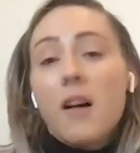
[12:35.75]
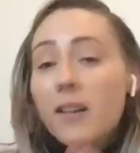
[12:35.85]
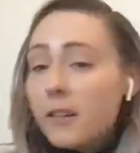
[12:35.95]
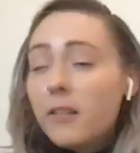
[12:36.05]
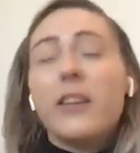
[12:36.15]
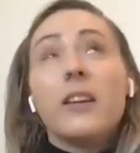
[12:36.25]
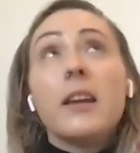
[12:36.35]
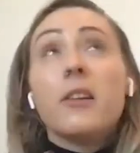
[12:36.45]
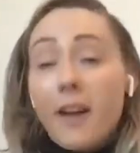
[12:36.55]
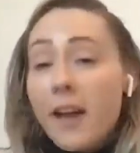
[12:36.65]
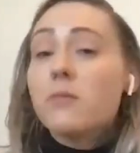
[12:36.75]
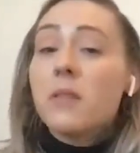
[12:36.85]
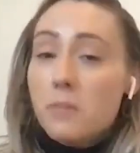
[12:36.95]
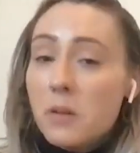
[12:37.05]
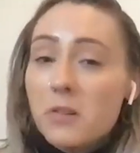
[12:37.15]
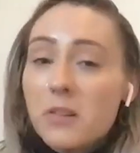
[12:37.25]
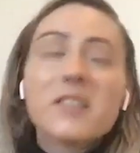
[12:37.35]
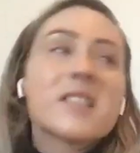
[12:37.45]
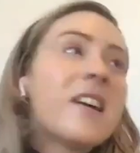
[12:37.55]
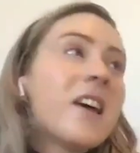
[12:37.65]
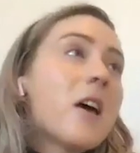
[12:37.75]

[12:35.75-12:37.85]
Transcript: cognitively interact with computers.